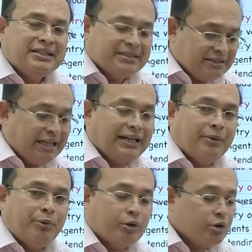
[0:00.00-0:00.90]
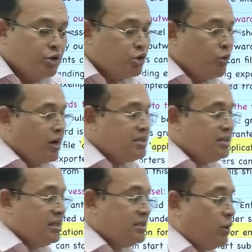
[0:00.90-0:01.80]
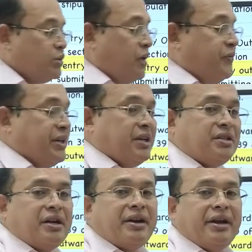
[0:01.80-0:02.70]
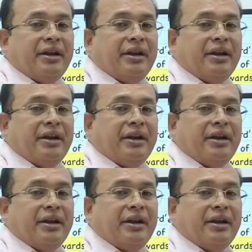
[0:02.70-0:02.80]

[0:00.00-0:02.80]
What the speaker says: Chennai port towards South African country.